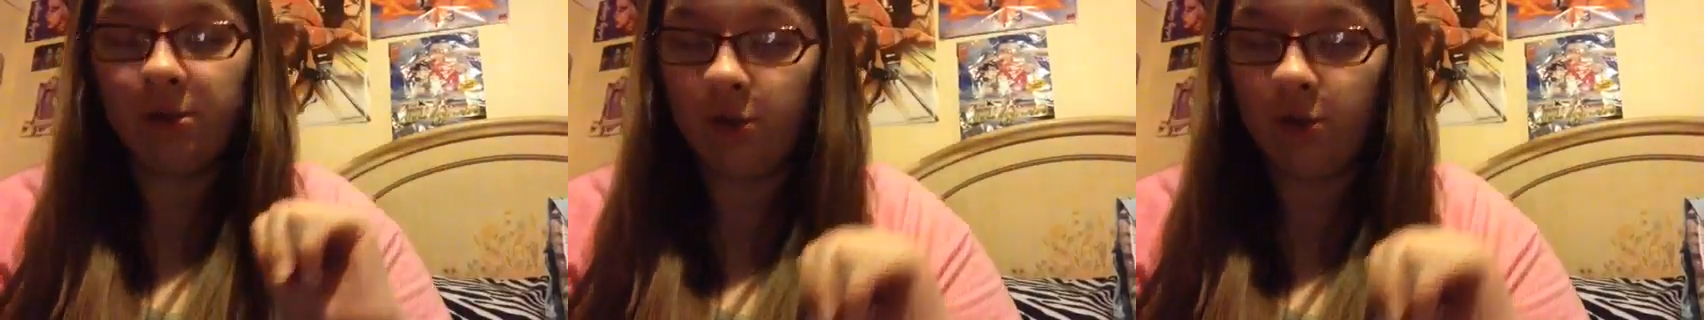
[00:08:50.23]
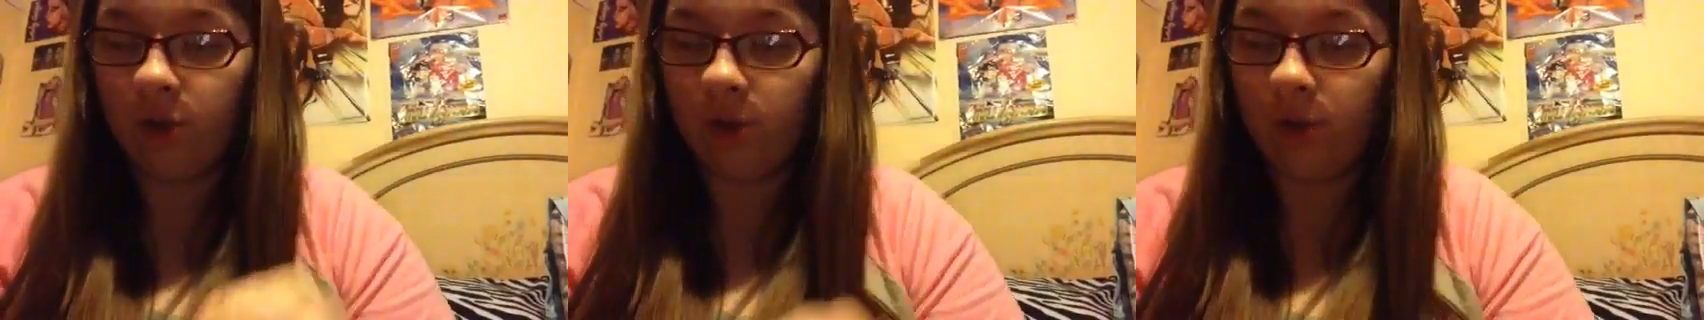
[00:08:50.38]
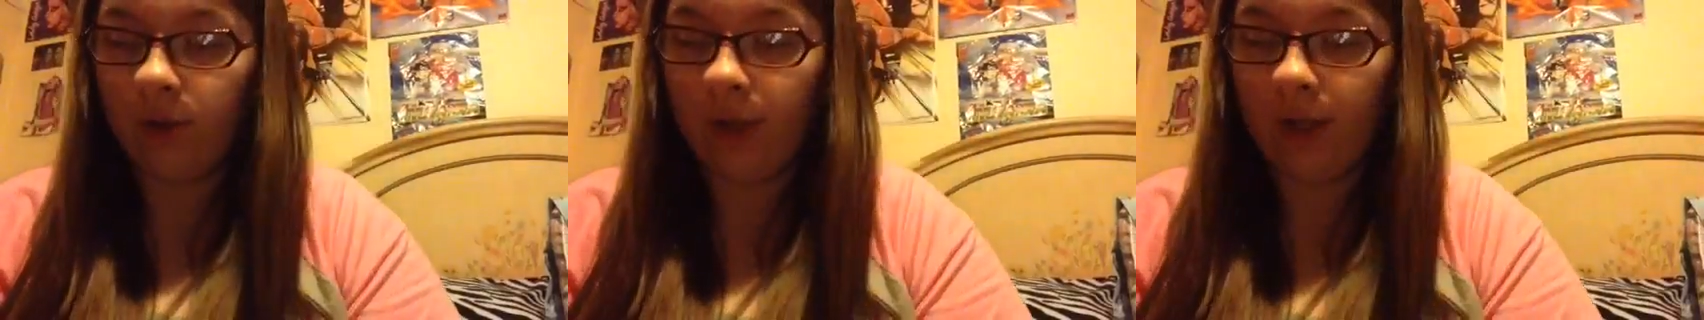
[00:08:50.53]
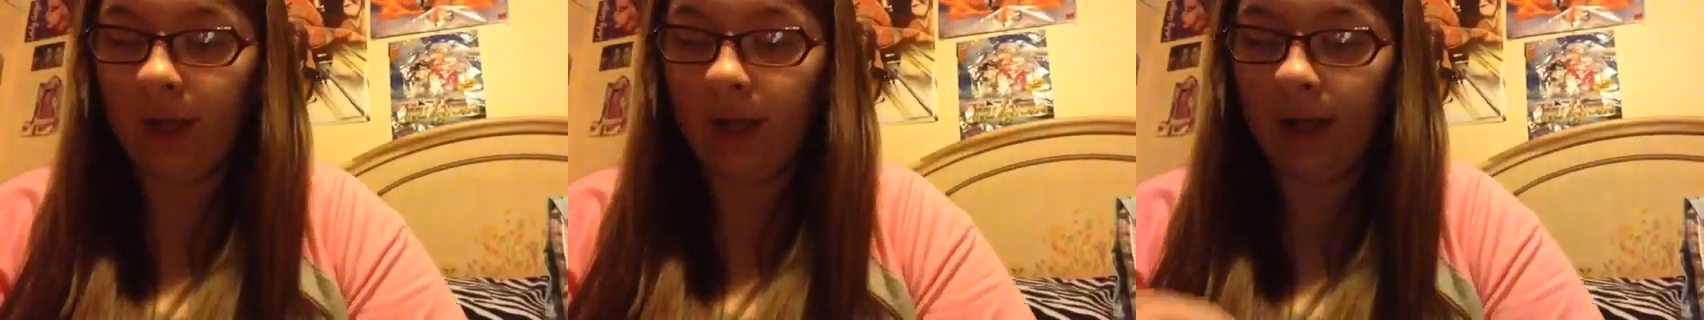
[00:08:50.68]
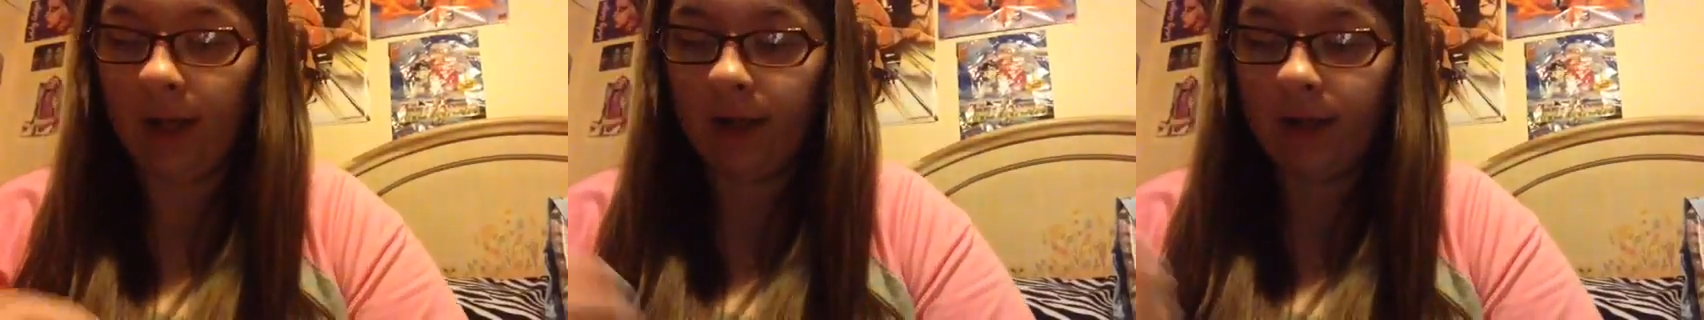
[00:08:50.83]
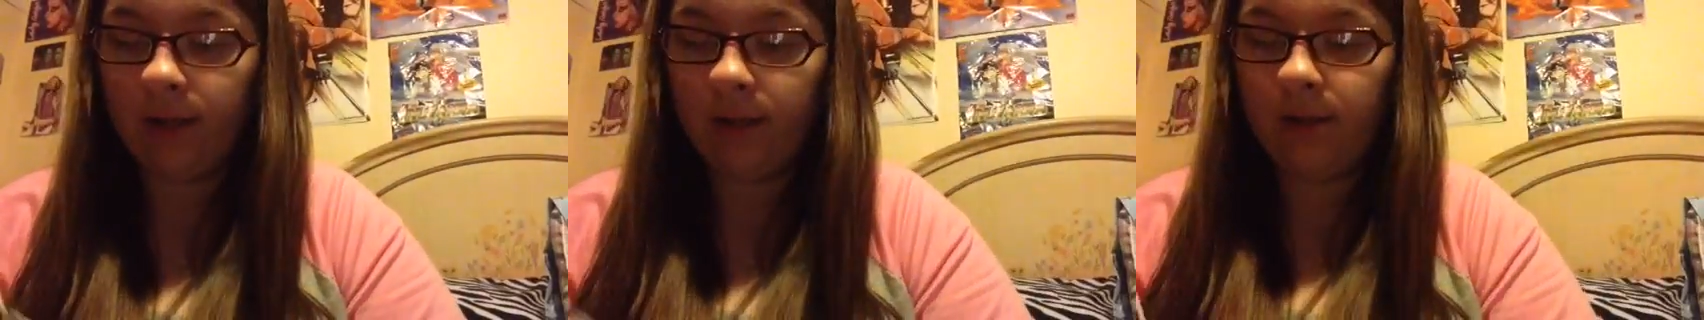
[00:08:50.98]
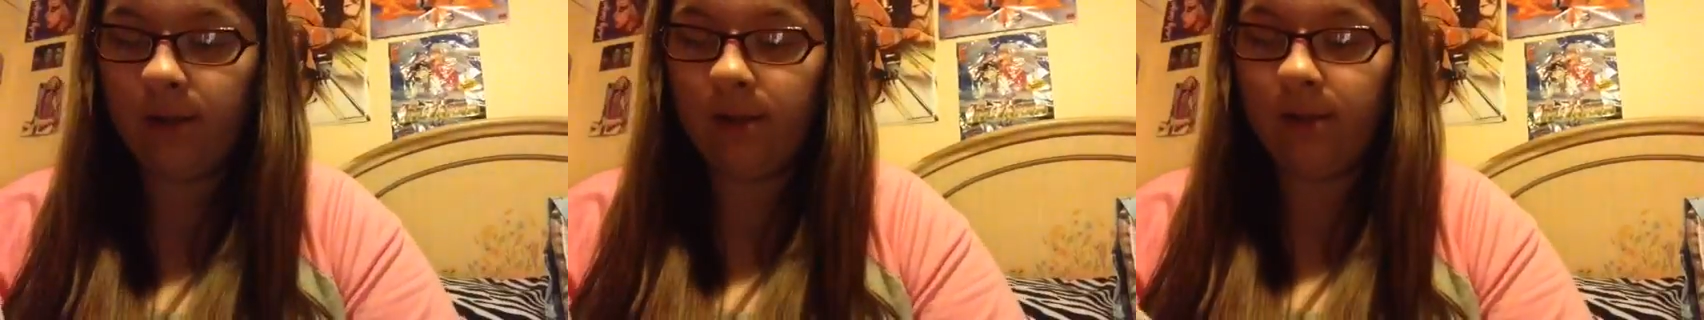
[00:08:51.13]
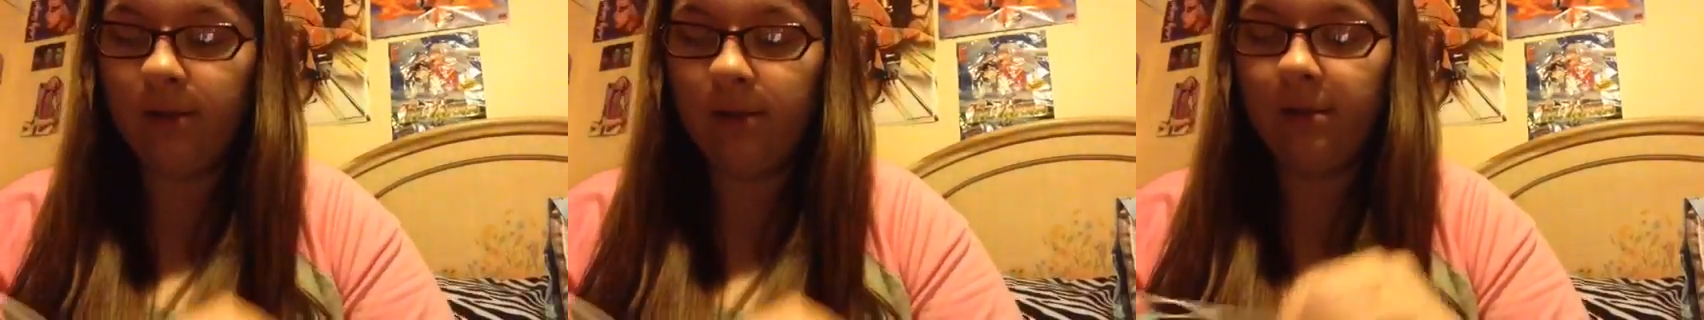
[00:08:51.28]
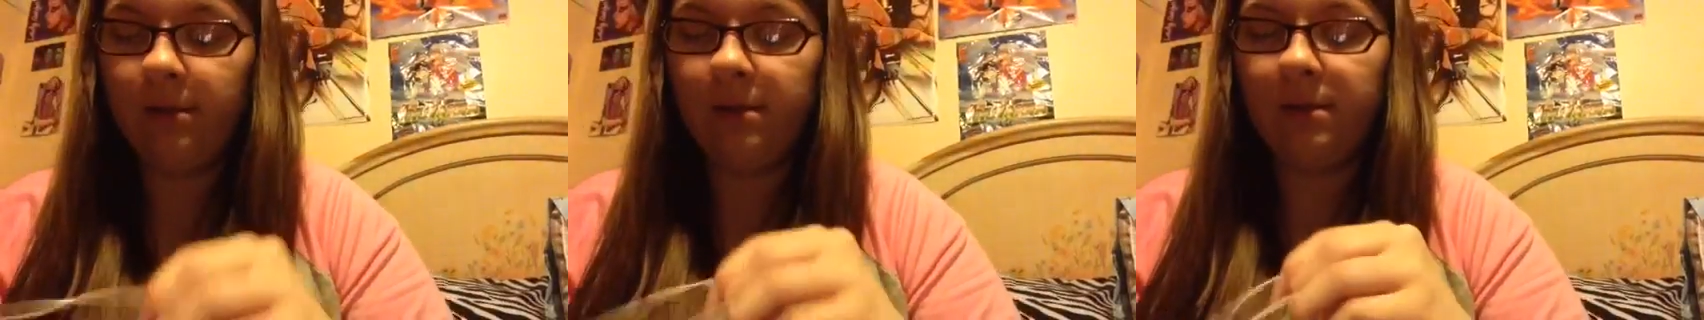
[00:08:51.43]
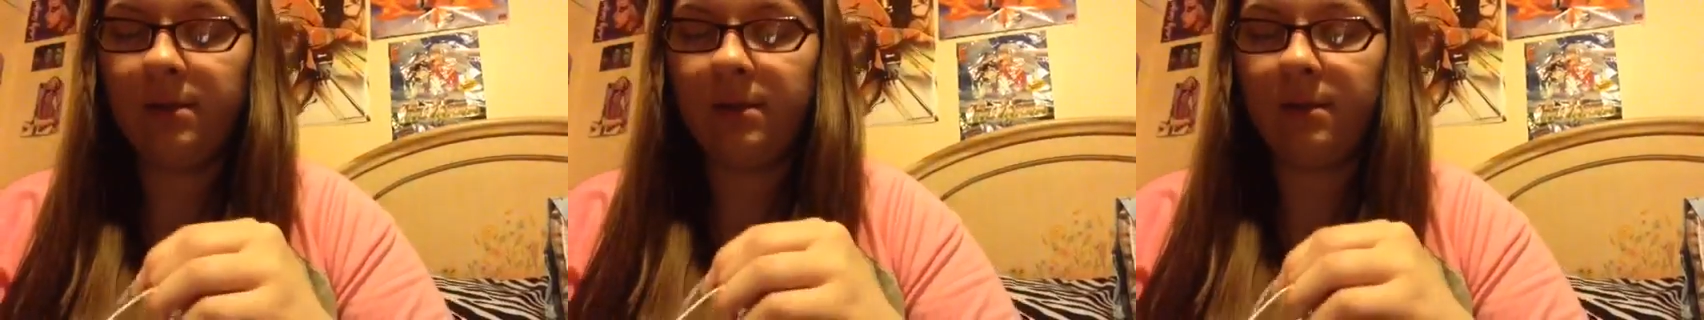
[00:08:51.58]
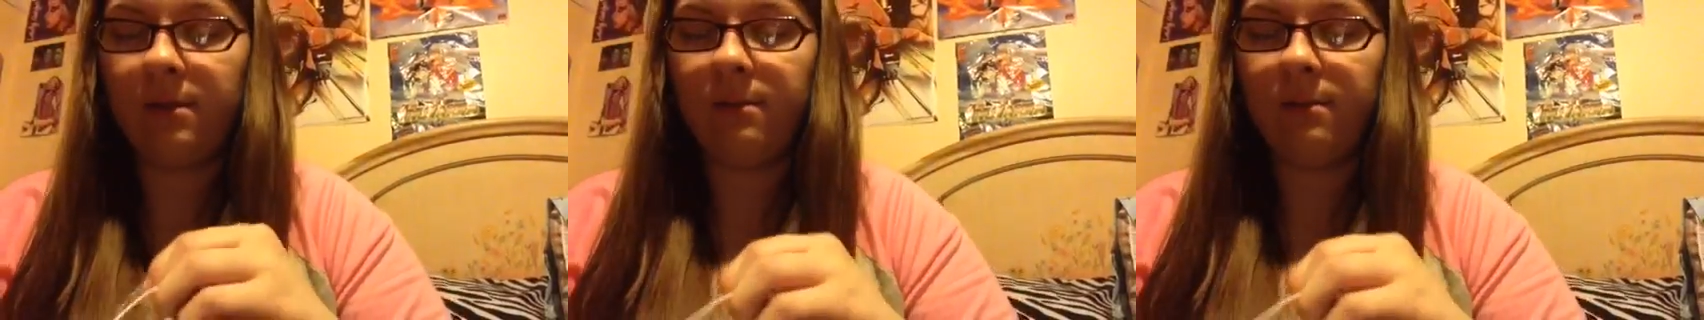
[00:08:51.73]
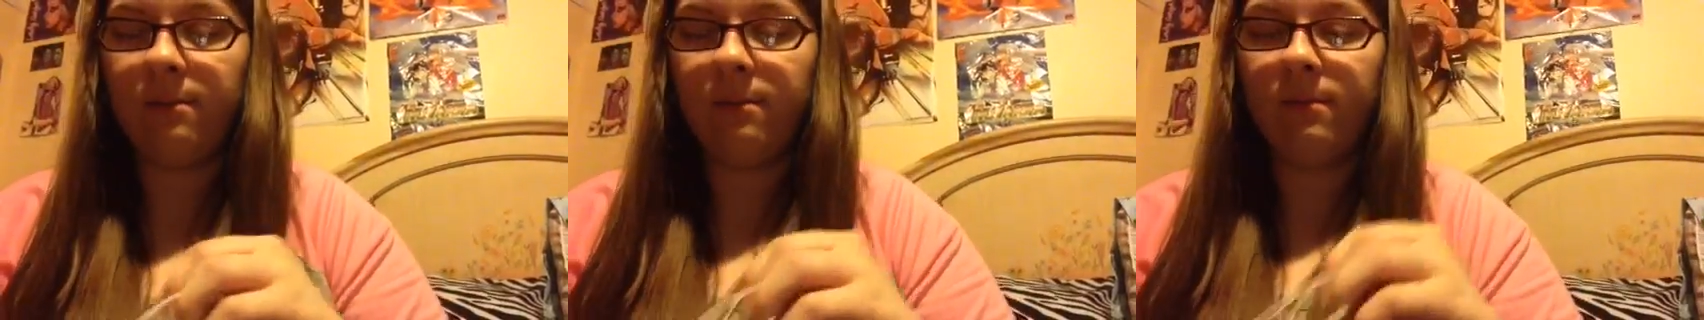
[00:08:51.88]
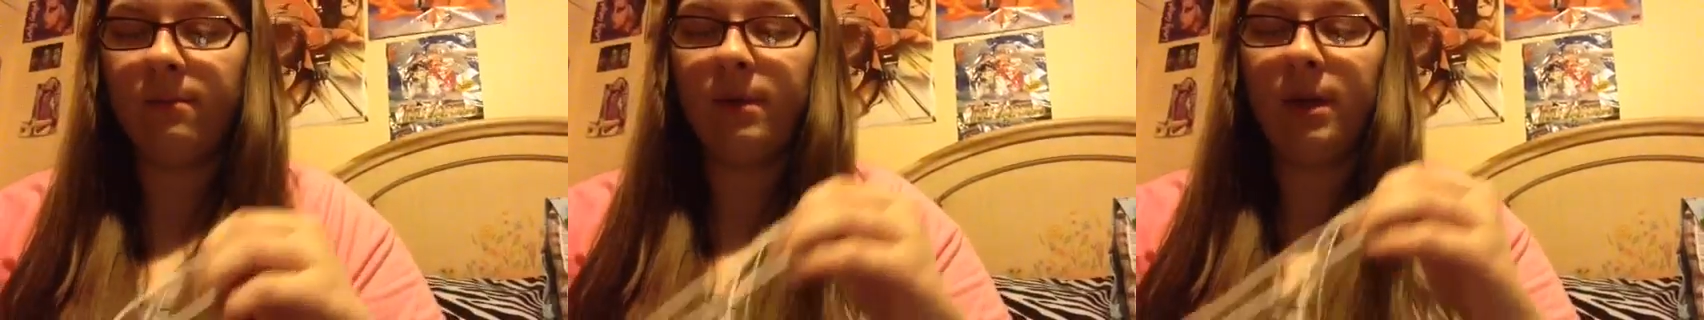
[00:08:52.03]
to show you guys.
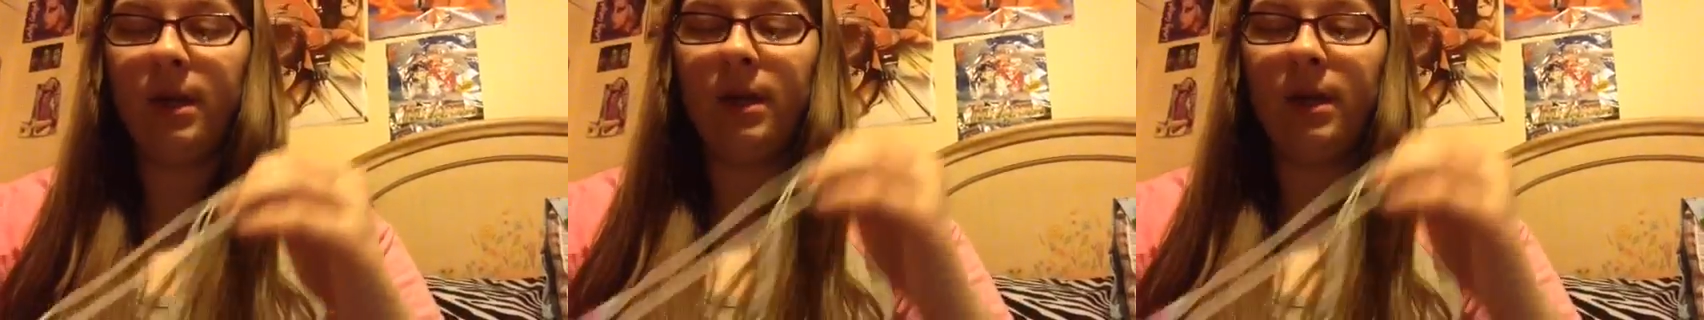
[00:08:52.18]
Some